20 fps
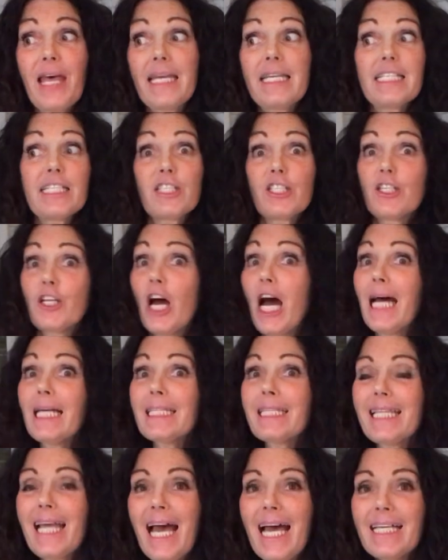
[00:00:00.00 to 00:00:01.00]
that is
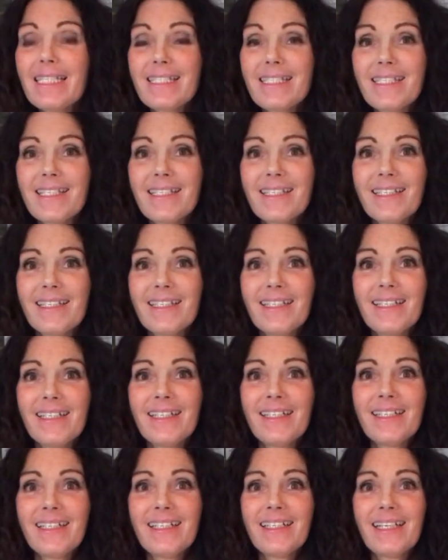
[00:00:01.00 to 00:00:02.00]
not that,
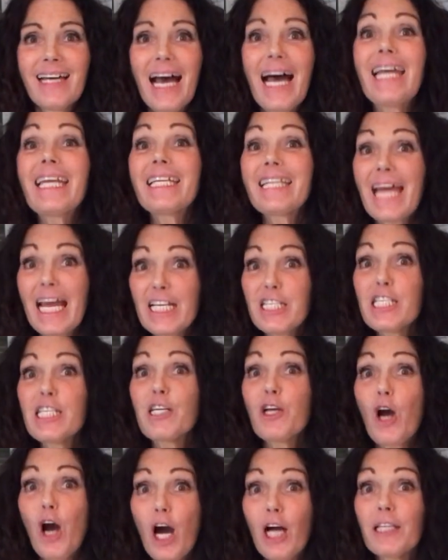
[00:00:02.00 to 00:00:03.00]
I can
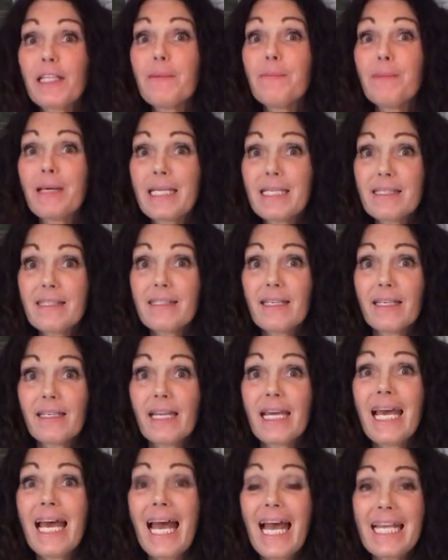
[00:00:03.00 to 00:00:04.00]
actually call it
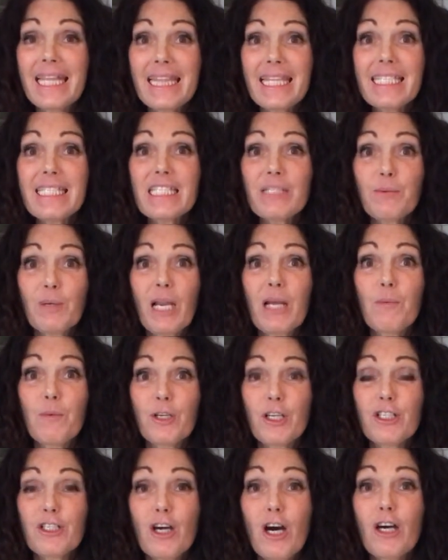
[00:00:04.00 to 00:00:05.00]
medicine. And this is what I
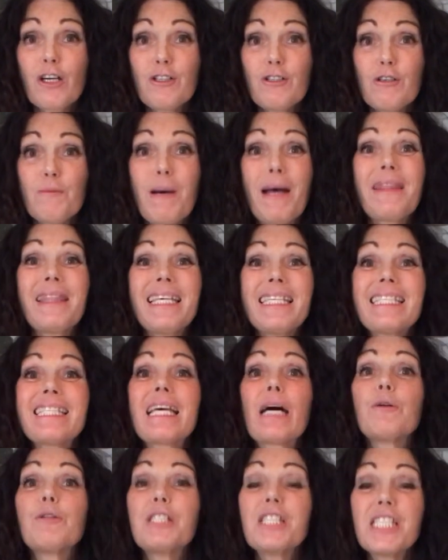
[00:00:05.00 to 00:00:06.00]
want to talk to you about. This
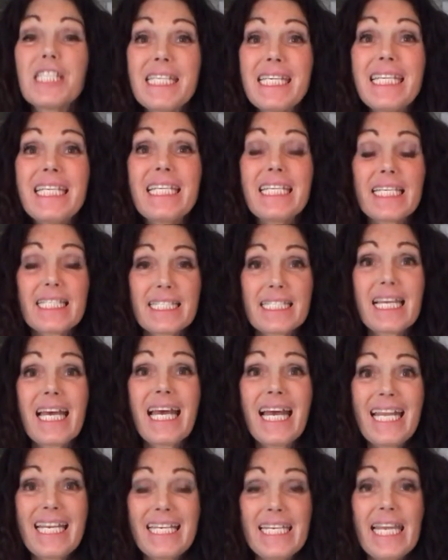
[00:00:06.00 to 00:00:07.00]
is how genius
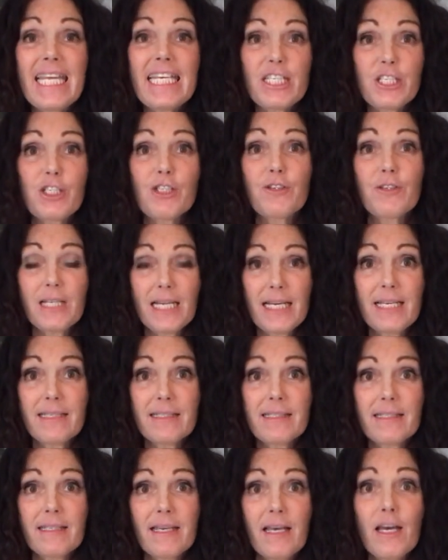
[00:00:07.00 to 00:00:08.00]
nature
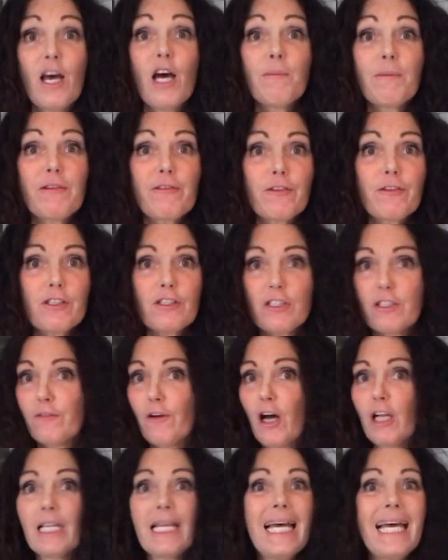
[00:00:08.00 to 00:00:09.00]
is. But first of
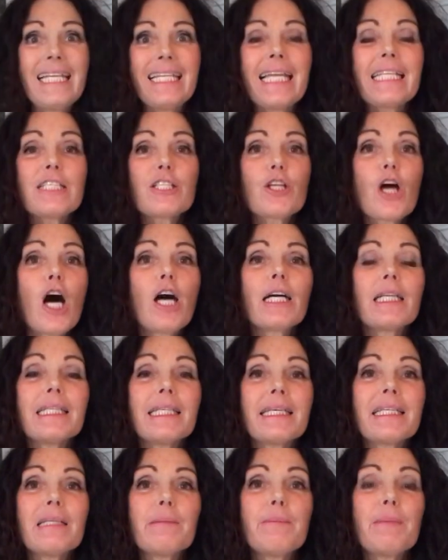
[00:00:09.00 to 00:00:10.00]
all, let's talk
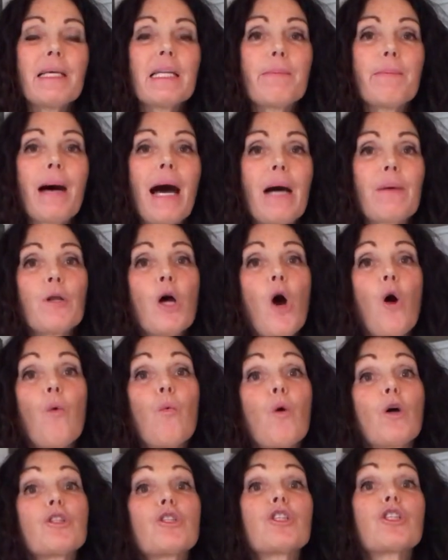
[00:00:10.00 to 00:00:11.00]
a little bit about
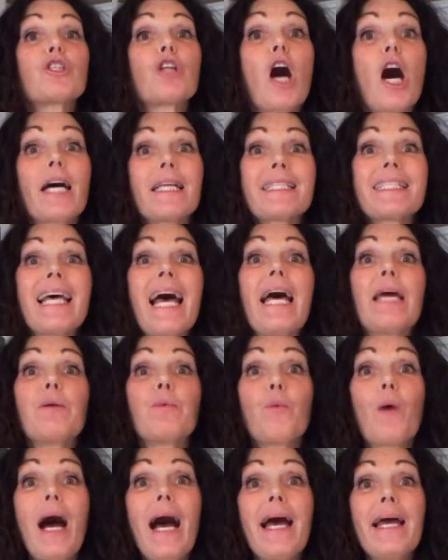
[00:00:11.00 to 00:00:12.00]
what's not
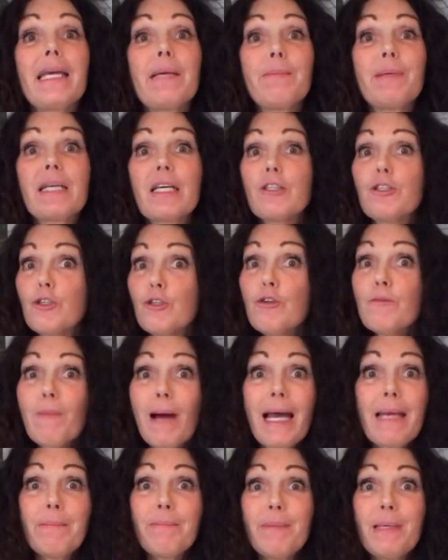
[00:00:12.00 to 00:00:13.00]
and why. Because you
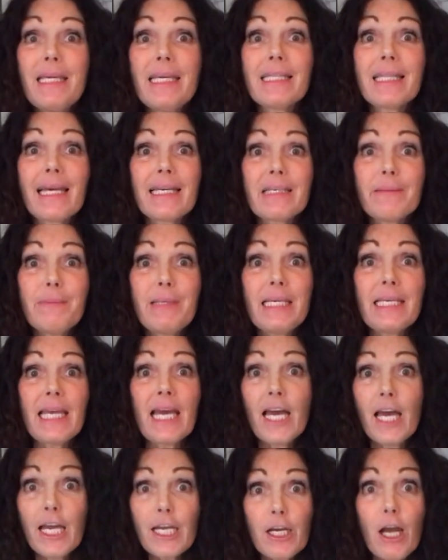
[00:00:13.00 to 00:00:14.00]
might be, like
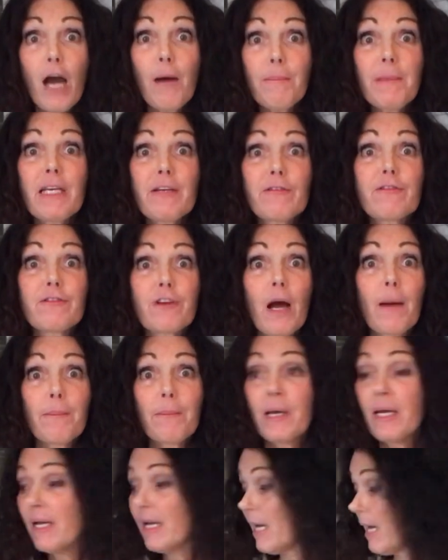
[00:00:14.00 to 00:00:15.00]
me, coming
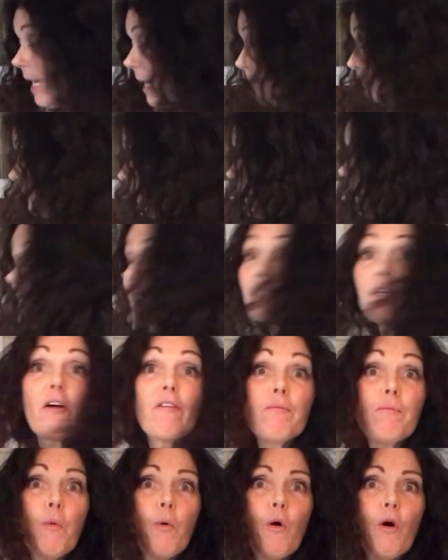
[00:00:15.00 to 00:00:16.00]
from a place
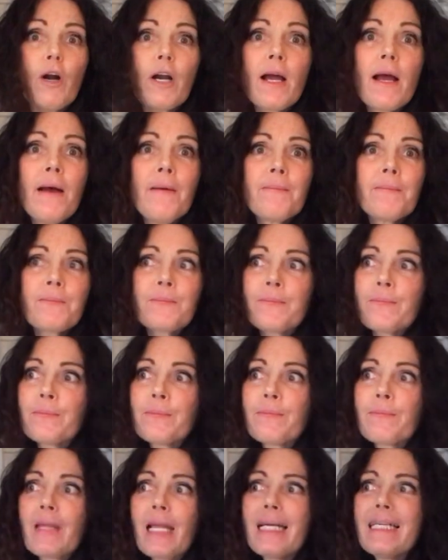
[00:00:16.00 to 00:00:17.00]
of more
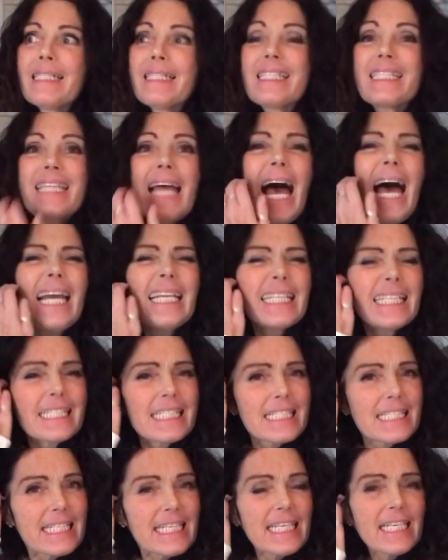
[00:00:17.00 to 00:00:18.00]

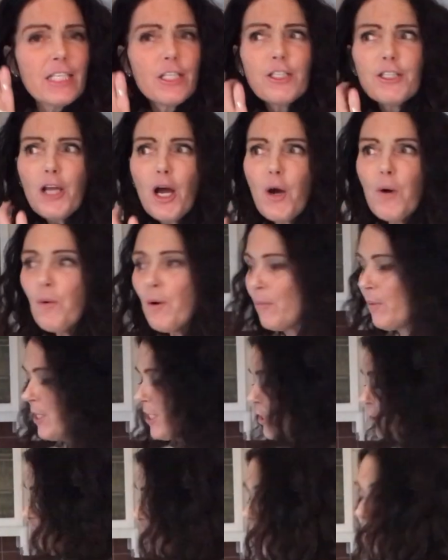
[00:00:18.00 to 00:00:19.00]
stagnancy. You know,
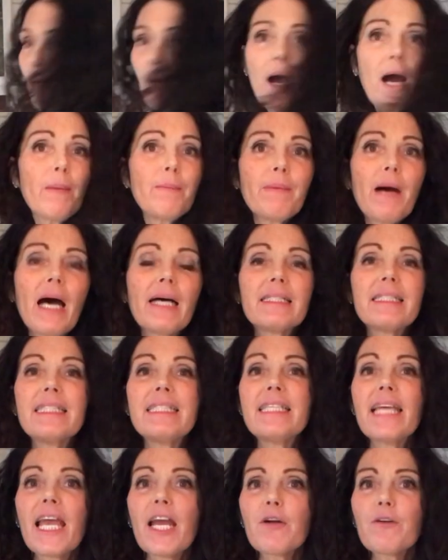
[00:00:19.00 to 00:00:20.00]
when you grow up on
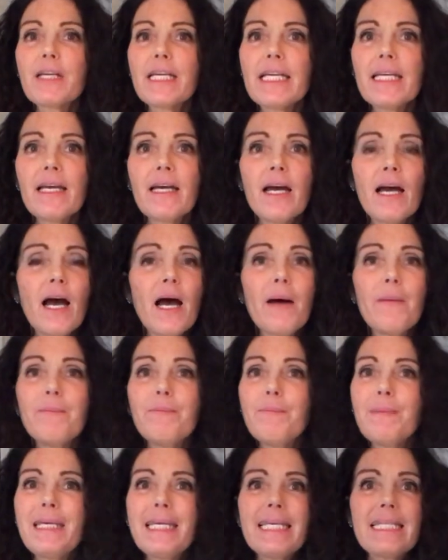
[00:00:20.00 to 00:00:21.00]
dairy,
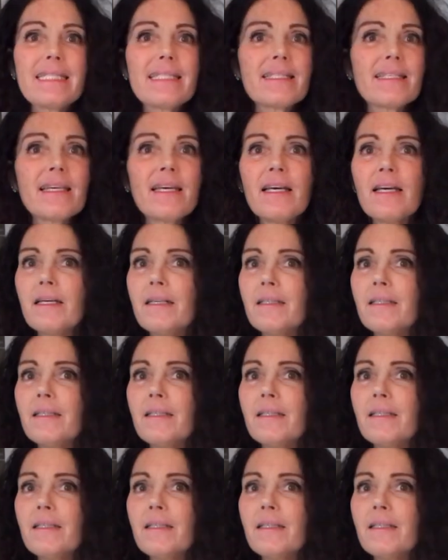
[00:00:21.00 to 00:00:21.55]
meat,